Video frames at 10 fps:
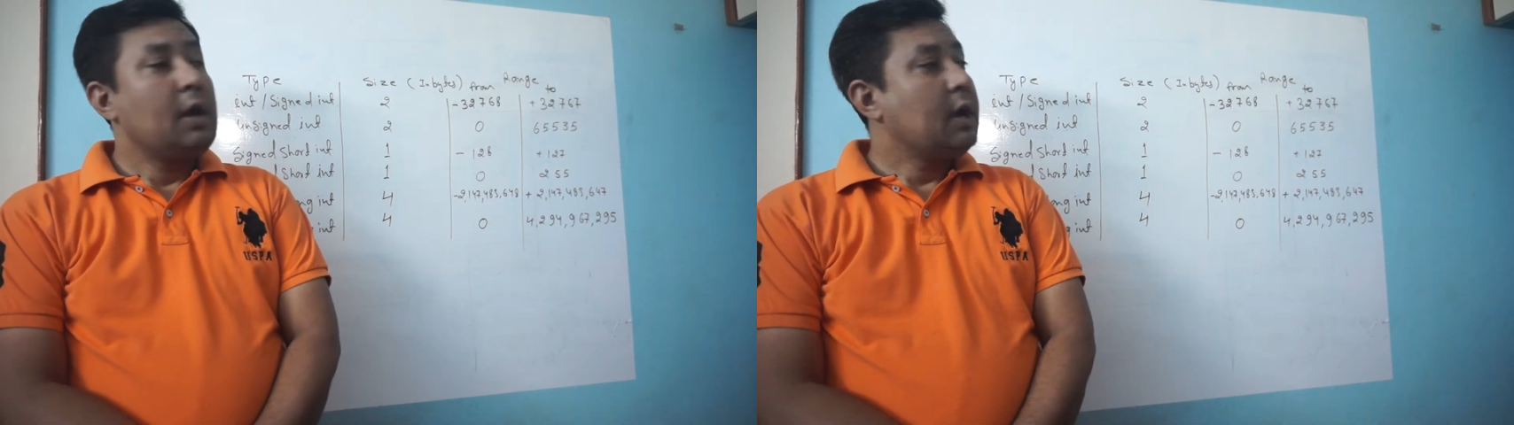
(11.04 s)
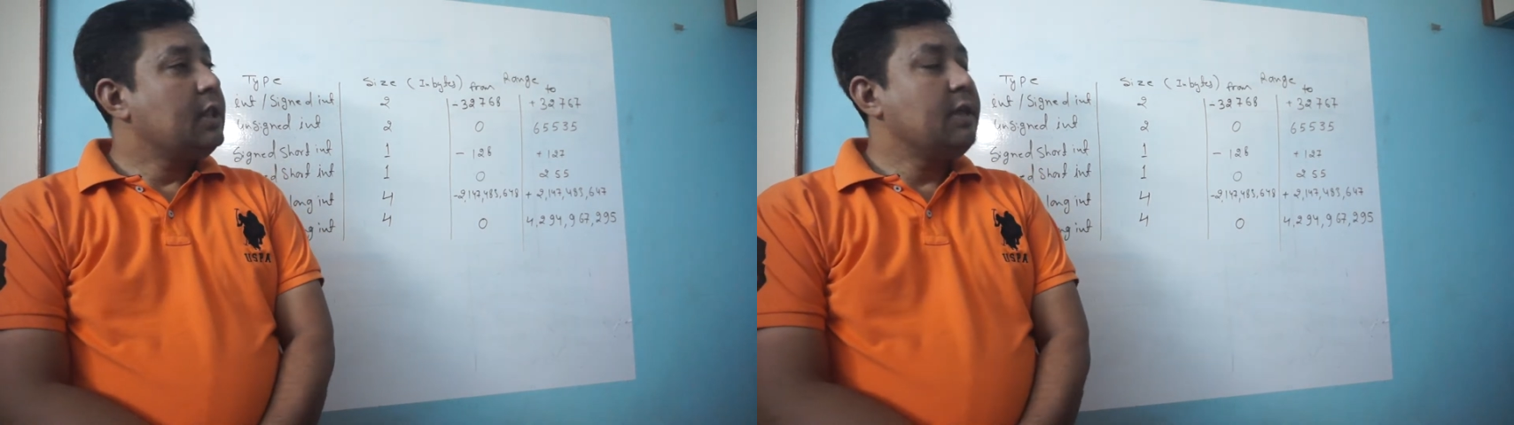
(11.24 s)

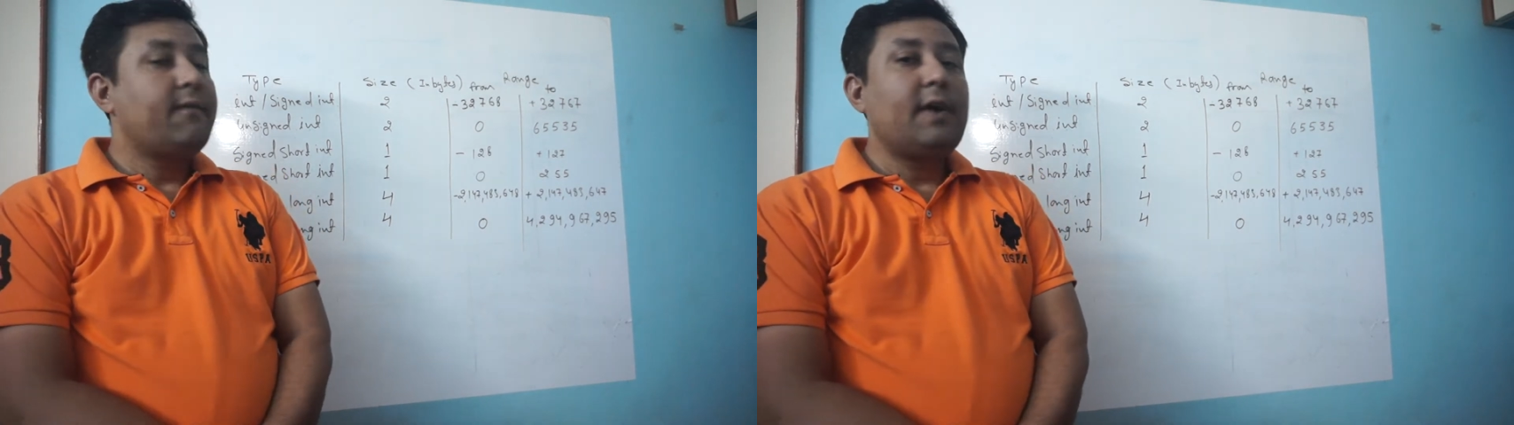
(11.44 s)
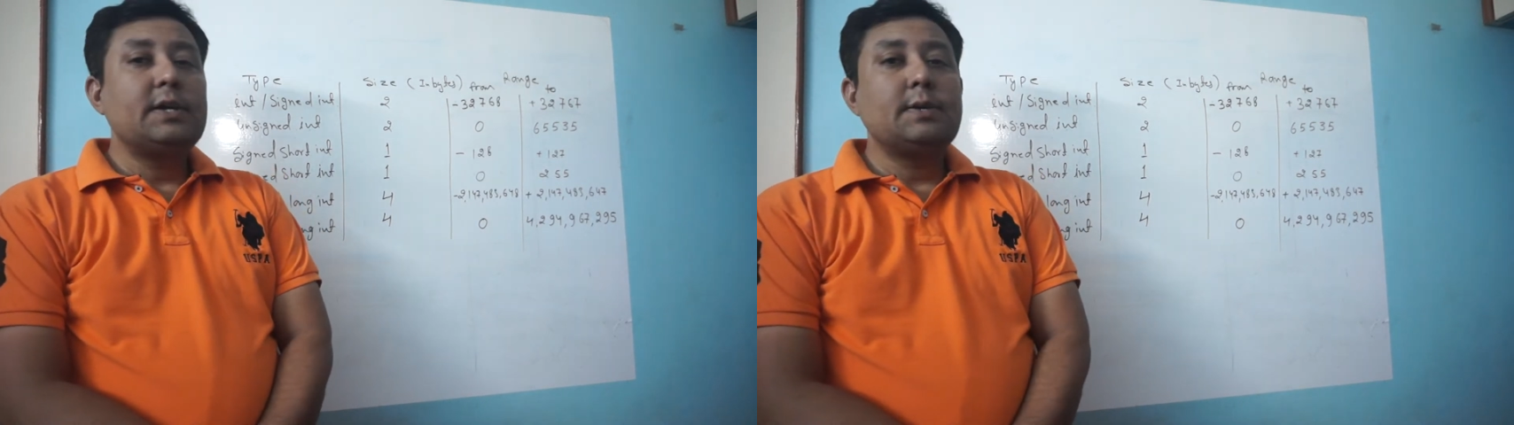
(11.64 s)
In the
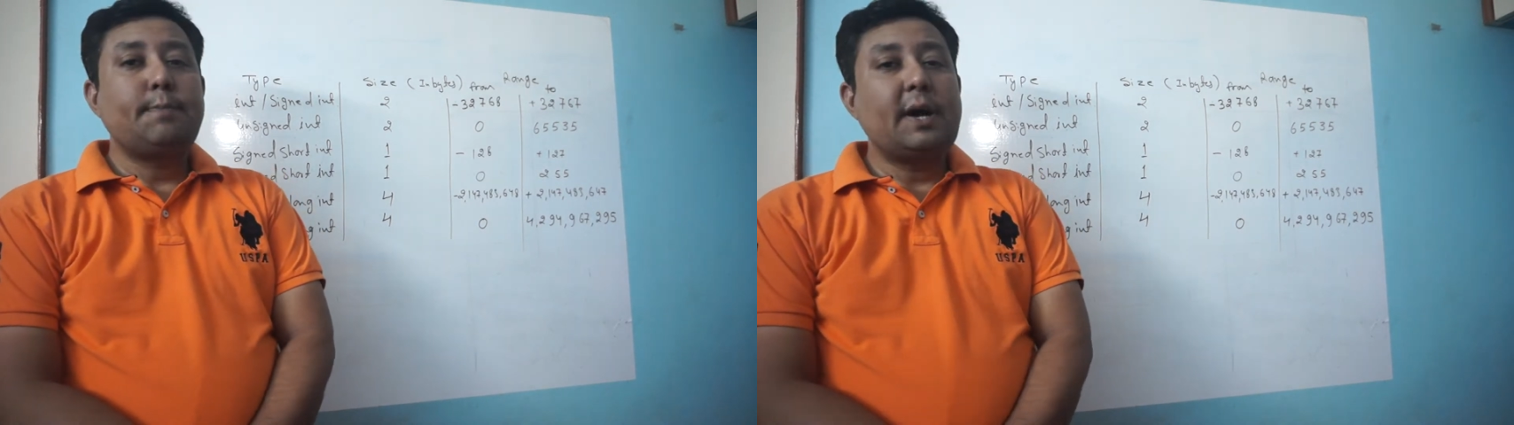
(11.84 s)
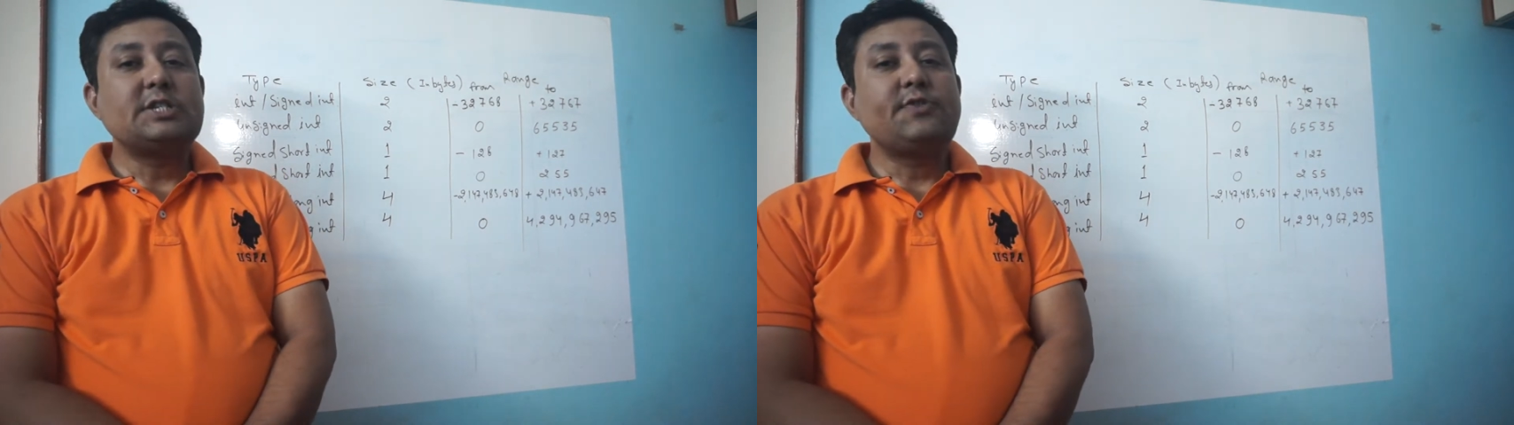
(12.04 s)

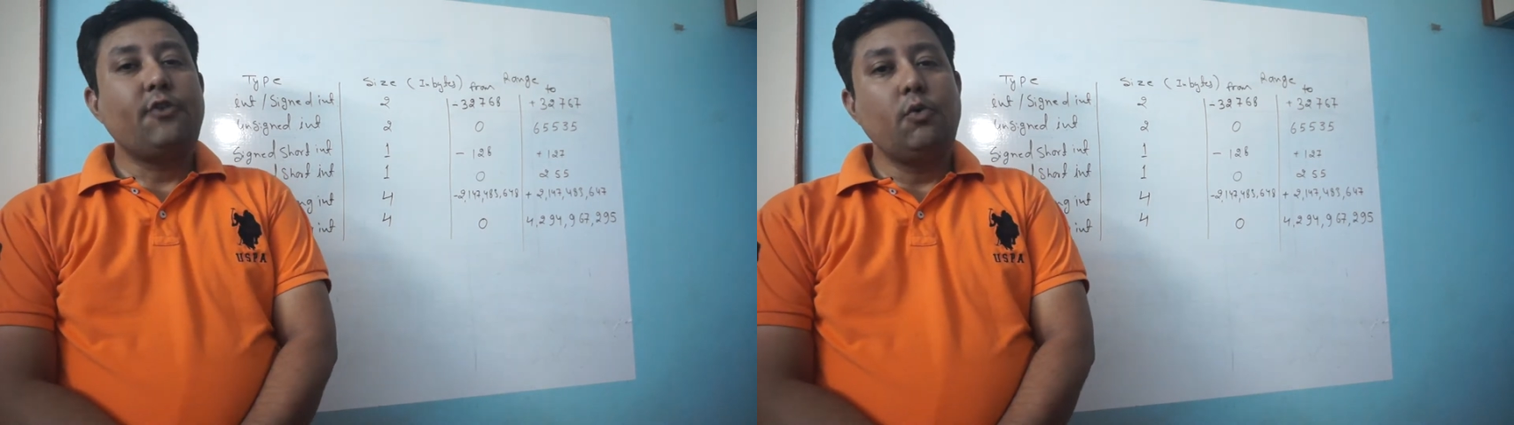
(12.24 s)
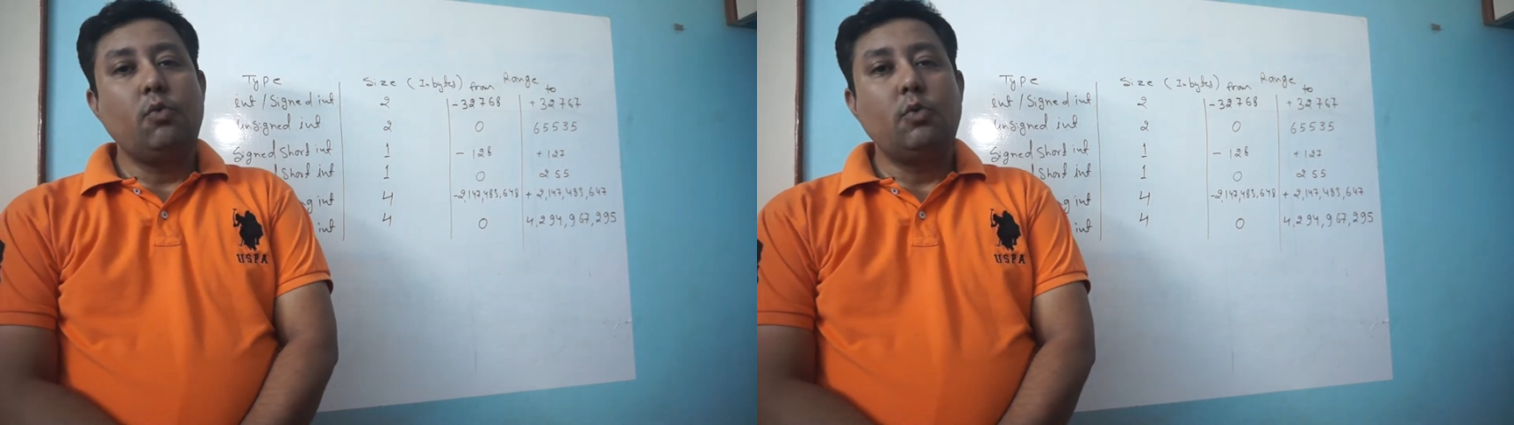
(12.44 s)
past
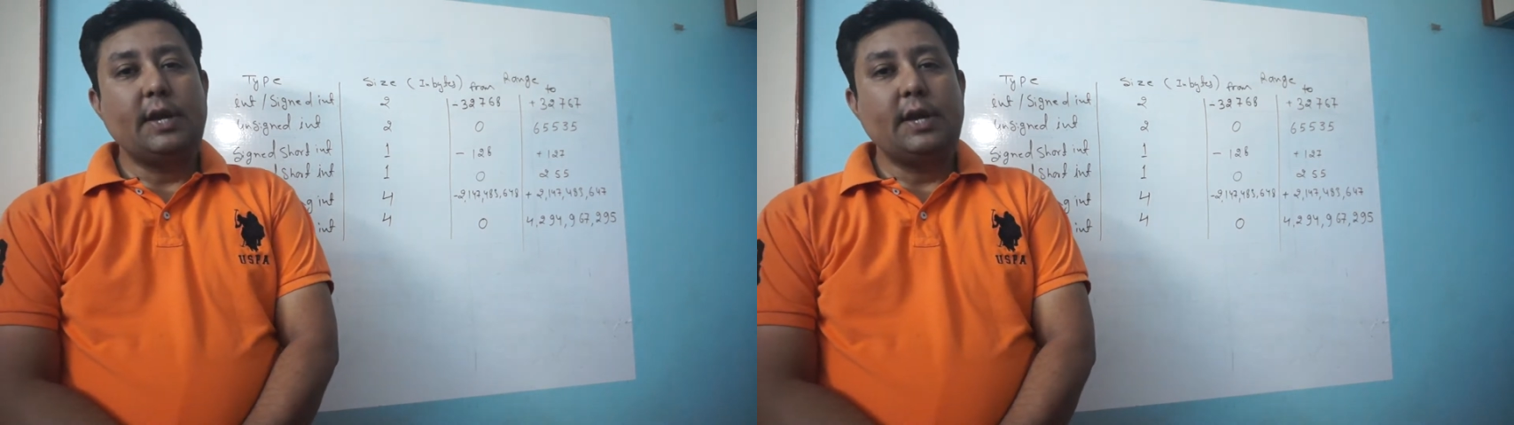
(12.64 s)
few